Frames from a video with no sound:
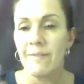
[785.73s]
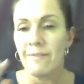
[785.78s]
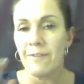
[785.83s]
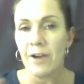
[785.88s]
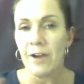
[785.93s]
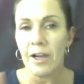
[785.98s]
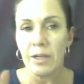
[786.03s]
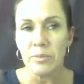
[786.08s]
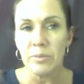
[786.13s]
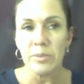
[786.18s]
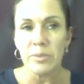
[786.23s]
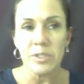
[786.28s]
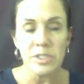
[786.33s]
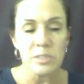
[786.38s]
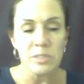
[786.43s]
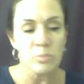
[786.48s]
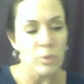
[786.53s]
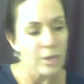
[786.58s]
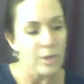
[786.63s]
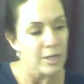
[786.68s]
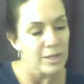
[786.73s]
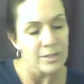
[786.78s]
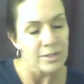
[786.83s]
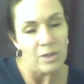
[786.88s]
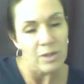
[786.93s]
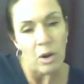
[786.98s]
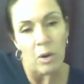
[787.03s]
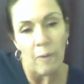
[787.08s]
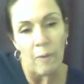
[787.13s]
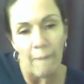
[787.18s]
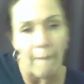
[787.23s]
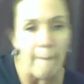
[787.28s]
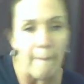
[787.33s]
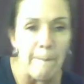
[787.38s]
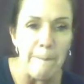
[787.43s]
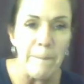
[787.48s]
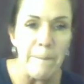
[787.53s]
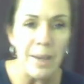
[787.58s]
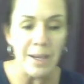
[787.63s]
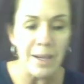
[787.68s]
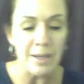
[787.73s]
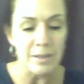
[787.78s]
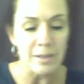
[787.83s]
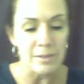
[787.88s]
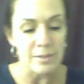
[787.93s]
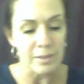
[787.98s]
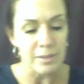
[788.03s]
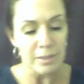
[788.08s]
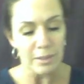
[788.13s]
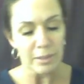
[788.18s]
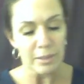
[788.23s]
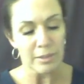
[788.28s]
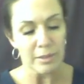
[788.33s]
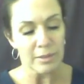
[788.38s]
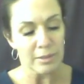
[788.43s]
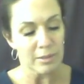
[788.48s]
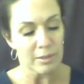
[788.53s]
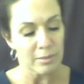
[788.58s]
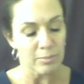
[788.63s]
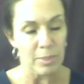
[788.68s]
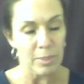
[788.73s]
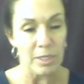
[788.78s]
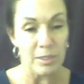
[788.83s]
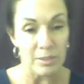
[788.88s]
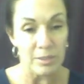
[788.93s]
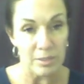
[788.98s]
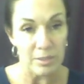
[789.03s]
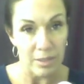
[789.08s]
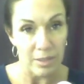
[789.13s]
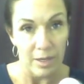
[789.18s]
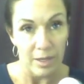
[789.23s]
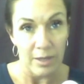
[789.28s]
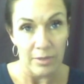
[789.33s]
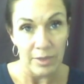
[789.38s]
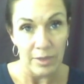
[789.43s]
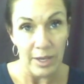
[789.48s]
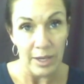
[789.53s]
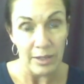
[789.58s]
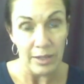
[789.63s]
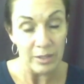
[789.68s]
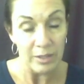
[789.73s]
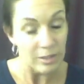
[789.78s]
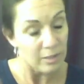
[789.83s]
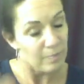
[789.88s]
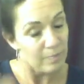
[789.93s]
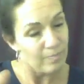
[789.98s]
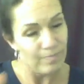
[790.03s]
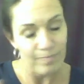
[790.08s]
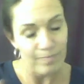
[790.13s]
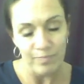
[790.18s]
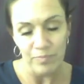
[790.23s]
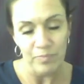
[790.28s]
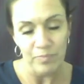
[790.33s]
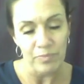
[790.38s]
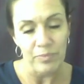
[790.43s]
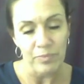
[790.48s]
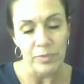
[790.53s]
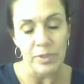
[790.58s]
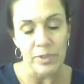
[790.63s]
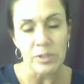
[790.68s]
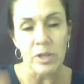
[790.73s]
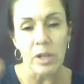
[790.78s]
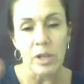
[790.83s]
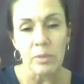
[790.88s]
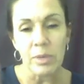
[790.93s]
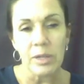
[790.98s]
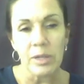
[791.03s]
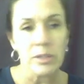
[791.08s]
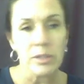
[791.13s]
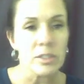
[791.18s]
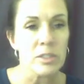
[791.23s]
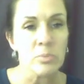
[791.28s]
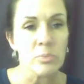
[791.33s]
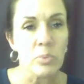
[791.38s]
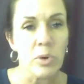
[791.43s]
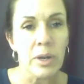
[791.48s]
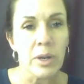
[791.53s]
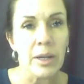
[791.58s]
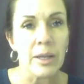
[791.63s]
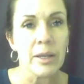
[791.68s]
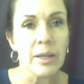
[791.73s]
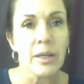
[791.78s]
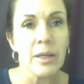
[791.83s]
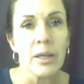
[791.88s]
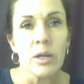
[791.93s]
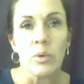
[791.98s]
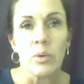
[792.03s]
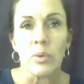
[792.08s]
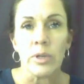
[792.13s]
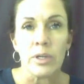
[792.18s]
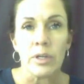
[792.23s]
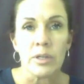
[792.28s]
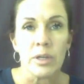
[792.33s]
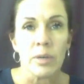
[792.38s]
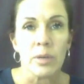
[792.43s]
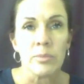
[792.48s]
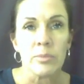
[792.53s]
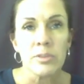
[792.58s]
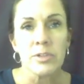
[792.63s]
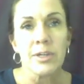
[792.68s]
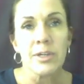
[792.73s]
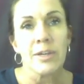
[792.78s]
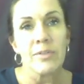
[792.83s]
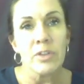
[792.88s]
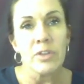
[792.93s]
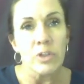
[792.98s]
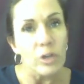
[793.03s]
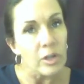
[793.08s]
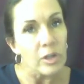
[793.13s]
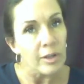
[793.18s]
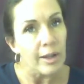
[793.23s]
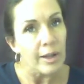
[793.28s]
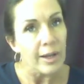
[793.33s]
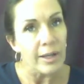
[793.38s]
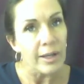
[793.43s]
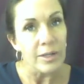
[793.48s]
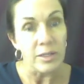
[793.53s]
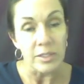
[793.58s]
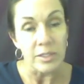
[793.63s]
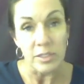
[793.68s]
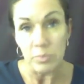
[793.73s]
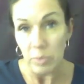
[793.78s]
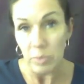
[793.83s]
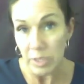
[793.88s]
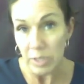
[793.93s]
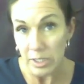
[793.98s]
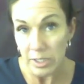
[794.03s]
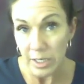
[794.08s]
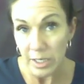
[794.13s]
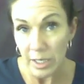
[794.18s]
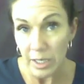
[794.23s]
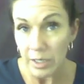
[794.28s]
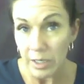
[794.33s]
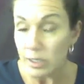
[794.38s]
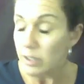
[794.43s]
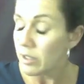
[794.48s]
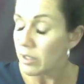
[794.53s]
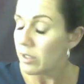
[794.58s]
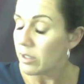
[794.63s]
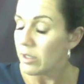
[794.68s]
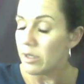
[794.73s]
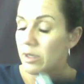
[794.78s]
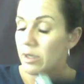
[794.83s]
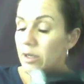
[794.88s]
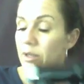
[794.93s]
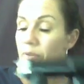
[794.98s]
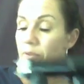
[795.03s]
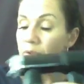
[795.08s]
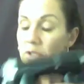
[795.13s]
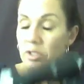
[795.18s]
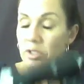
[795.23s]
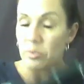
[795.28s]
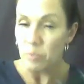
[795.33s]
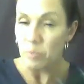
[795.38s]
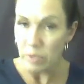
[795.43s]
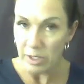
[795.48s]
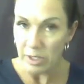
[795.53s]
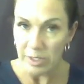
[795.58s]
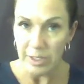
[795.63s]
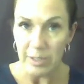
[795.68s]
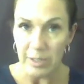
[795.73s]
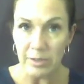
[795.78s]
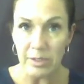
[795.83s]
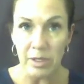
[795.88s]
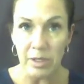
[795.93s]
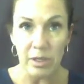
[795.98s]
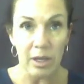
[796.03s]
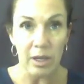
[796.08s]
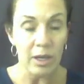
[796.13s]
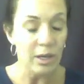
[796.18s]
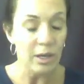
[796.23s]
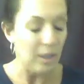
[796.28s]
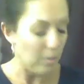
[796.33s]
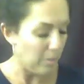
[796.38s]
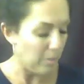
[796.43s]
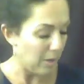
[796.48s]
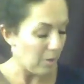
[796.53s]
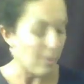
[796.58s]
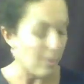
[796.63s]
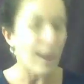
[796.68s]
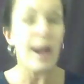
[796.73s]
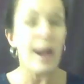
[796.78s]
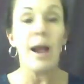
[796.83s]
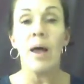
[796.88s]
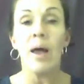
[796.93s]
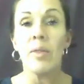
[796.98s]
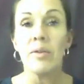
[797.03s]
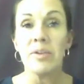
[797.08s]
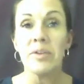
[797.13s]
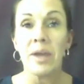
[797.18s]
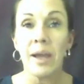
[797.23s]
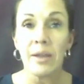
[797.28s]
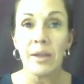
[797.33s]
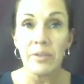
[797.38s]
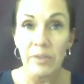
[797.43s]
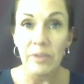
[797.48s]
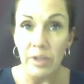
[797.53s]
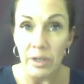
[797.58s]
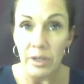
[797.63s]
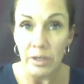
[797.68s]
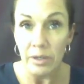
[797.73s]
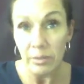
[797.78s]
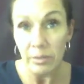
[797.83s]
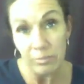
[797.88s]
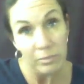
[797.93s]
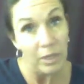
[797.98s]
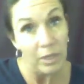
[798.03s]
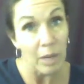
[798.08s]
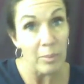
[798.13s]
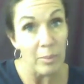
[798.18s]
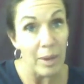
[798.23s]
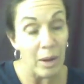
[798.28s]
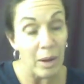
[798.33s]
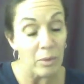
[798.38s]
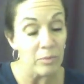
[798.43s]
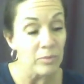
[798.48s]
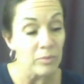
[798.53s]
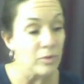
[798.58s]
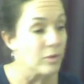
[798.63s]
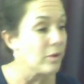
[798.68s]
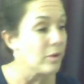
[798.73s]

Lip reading: Fine mist sprays are amazing because it's all about the spray. When it comes to giving your client a spray tan, the spray tells a lot about how the tan's going to come out.